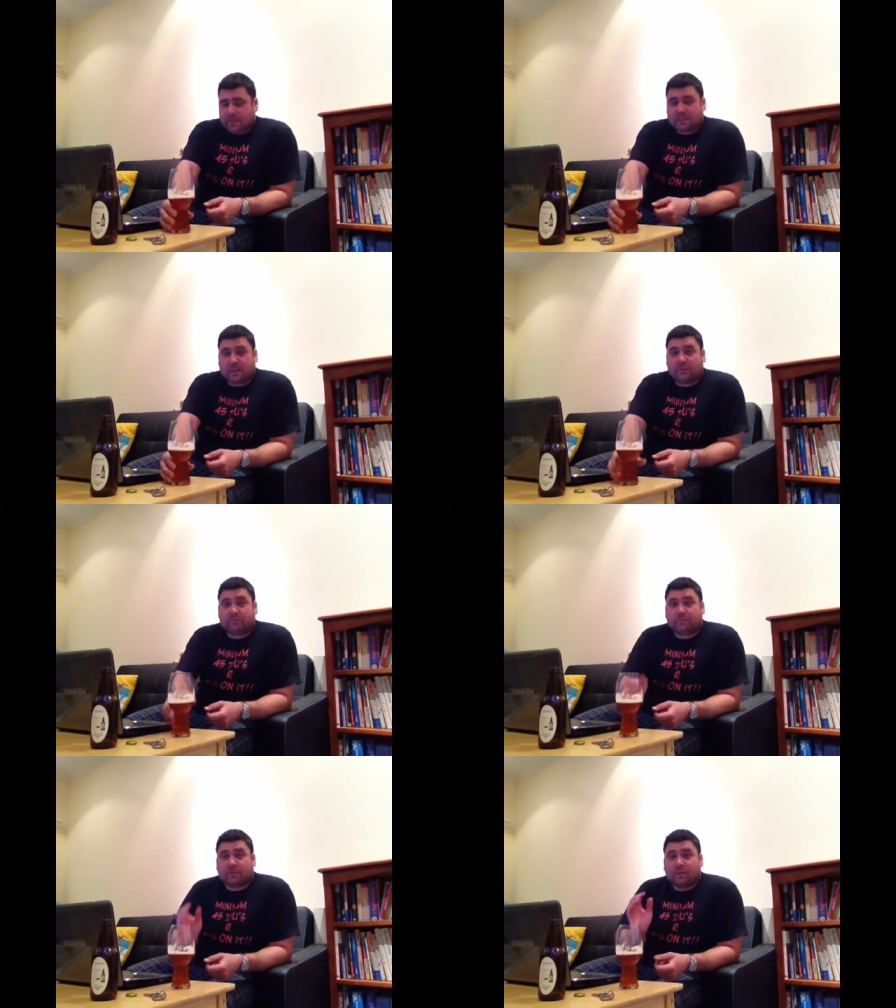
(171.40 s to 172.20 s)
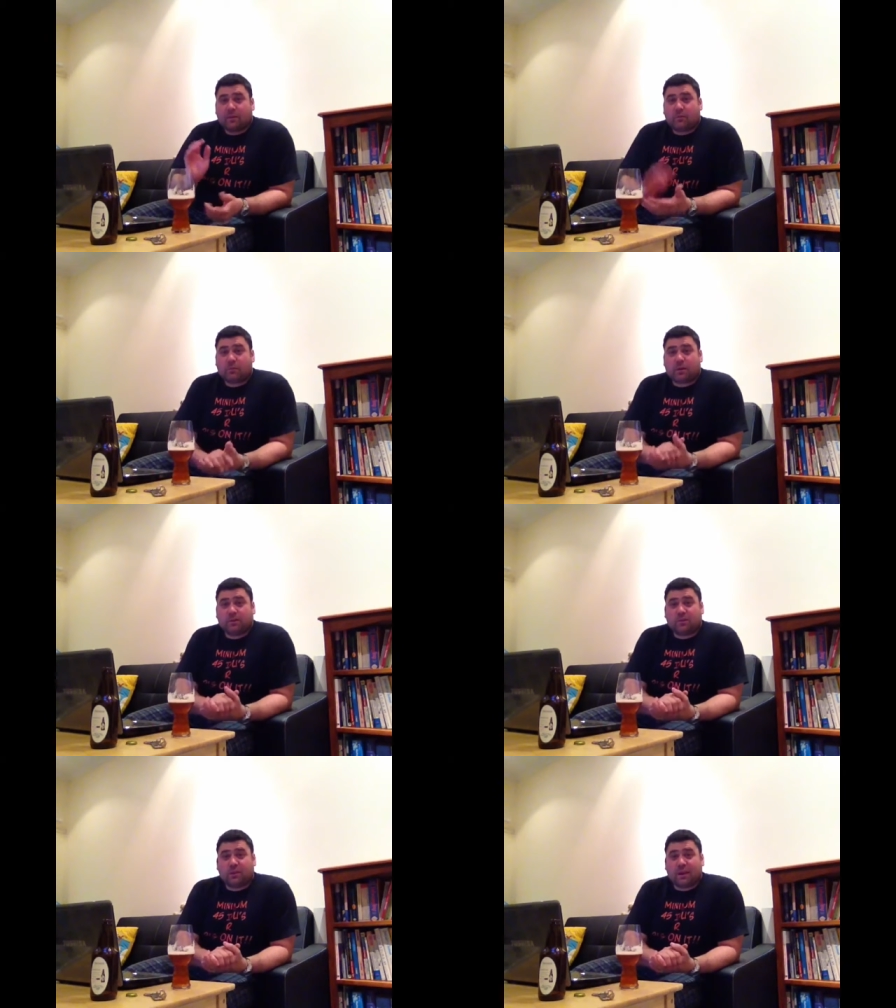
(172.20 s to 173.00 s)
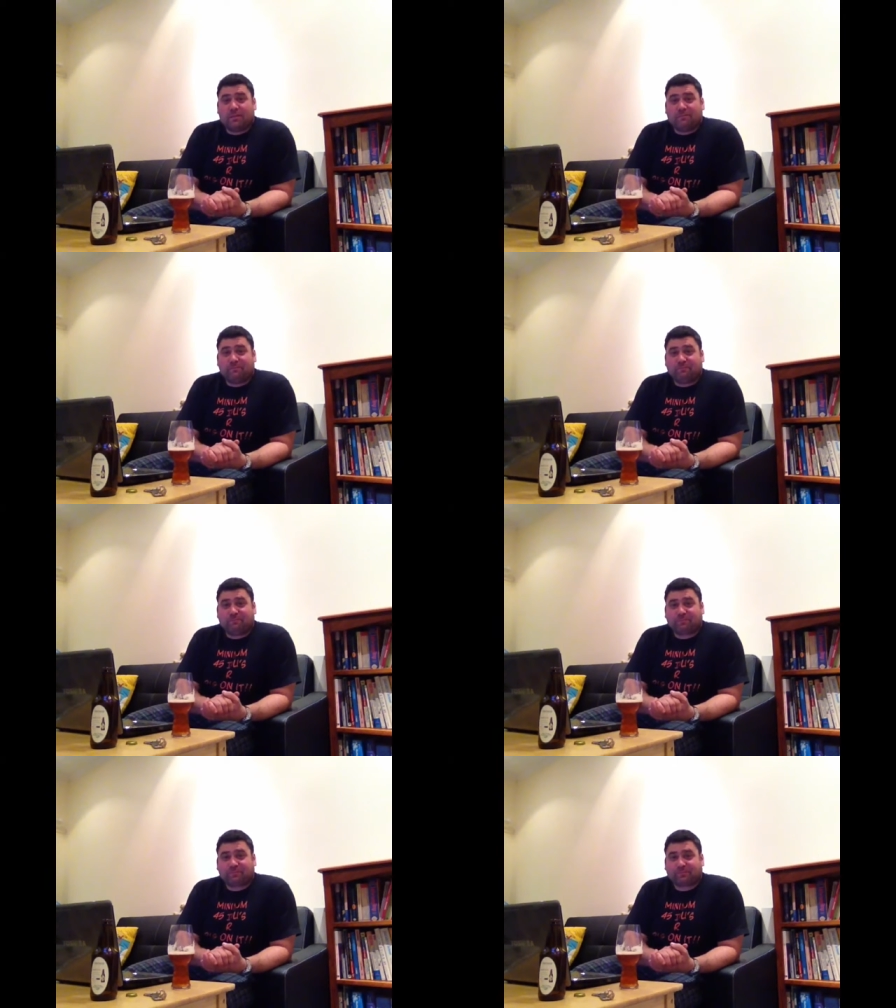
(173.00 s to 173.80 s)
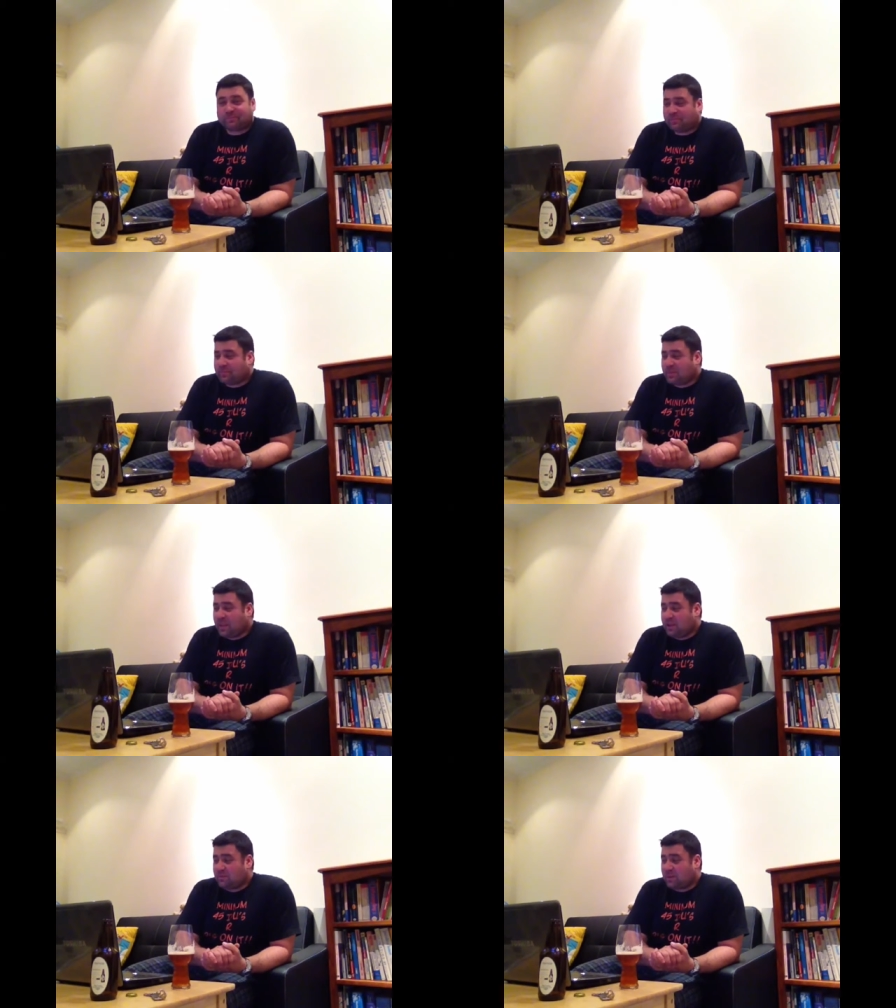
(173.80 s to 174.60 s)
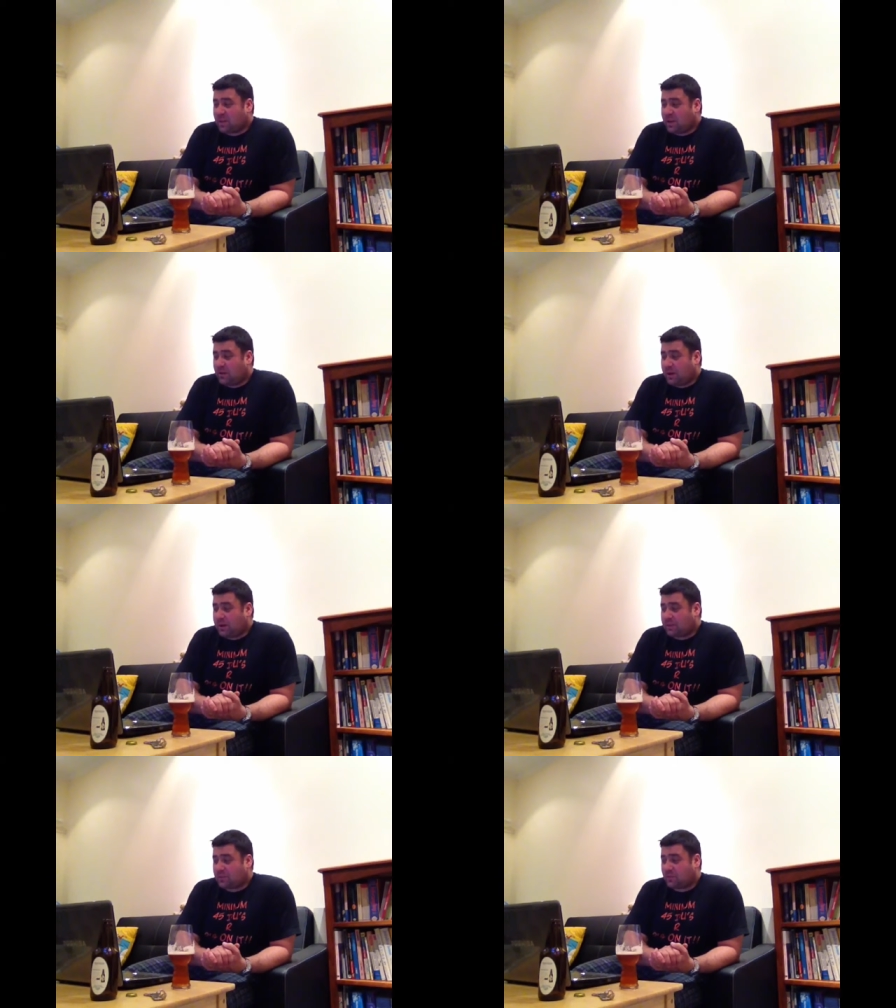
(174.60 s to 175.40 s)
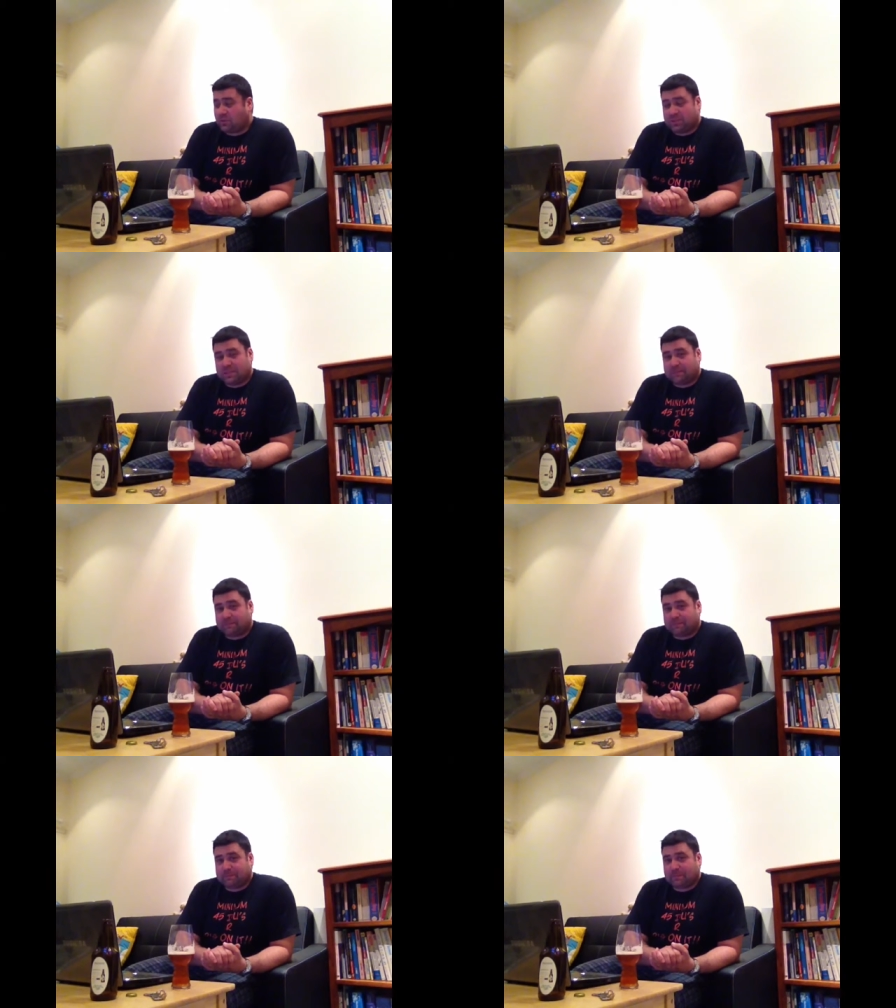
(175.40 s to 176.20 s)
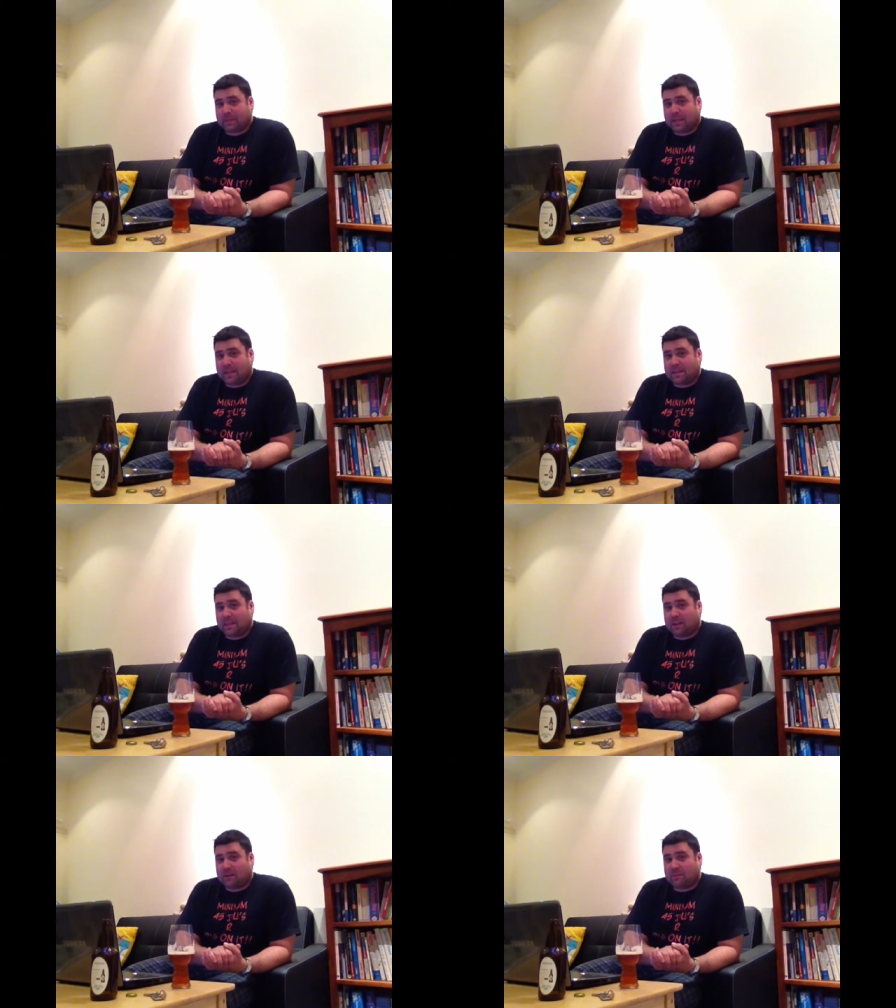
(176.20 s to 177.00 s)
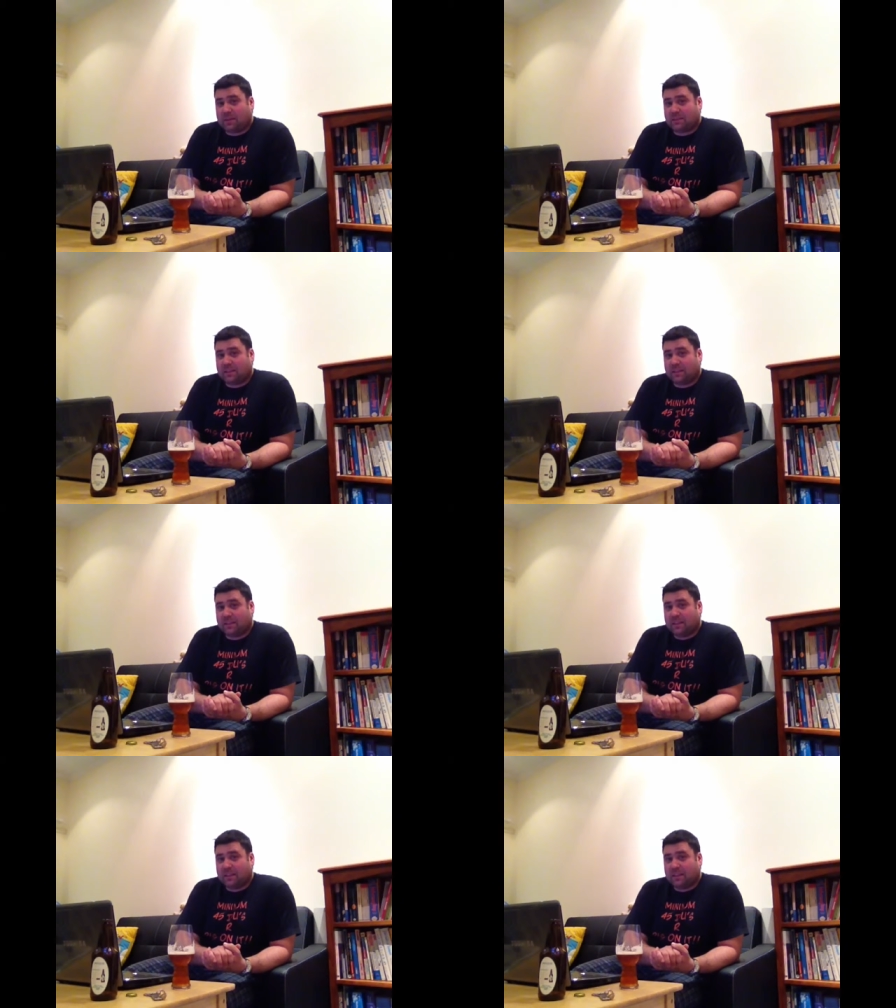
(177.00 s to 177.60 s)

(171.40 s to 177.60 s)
So, what I'm going to do now, I'm going to go away and score this up, and then I'll come back to you.